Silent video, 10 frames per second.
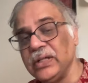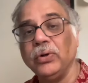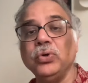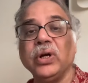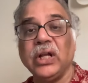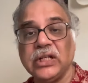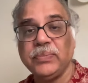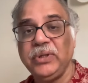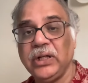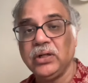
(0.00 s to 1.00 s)
Now you can ask
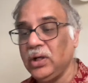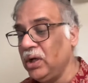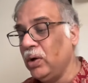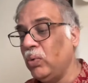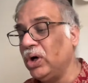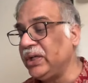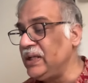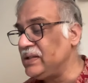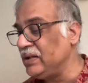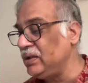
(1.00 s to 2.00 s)
me that what
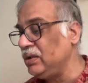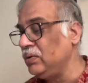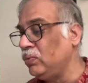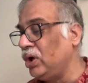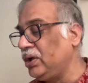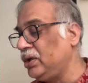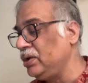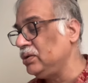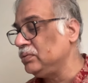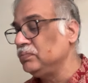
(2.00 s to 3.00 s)

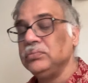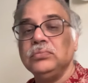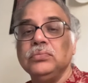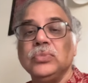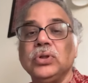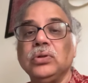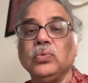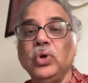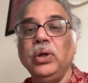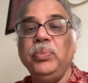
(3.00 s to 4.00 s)
will
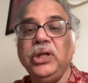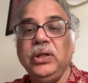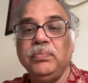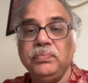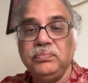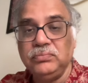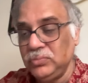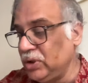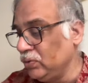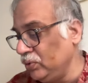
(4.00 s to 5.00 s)
be,
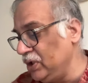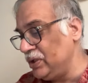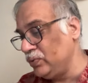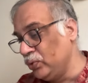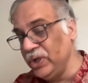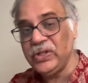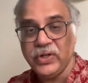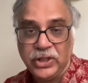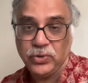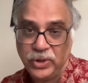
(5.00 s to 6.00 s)
who is
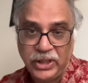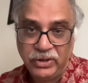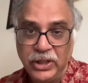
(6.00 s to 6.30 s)
Rick Durrett?